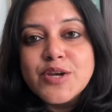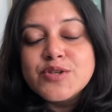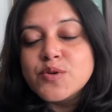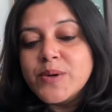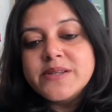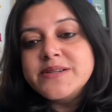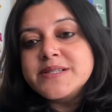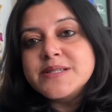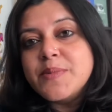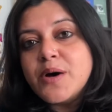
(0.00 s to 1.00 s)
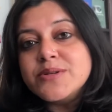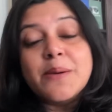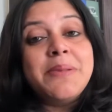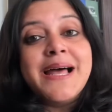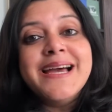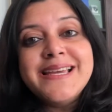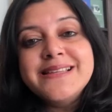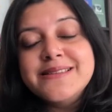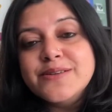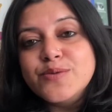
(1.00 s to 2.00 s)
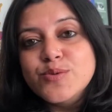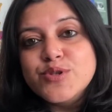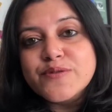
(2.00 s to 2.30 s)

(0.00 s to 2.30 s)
So whether it is about applying the rules